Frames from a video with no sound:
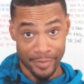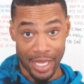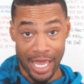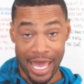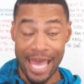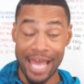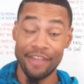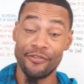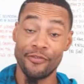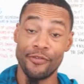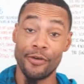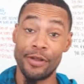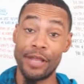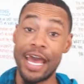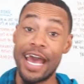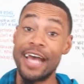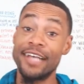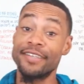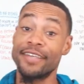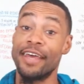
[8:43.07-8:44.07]
As for
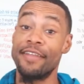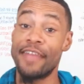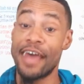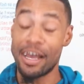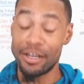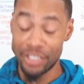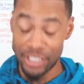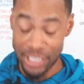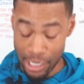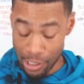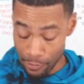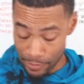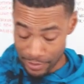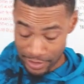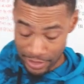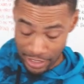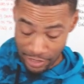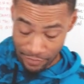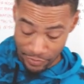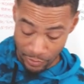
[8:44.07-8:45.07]
asking, thou shalt
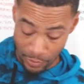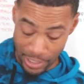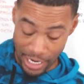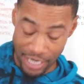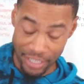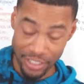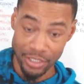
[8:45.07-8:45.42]
receive is what I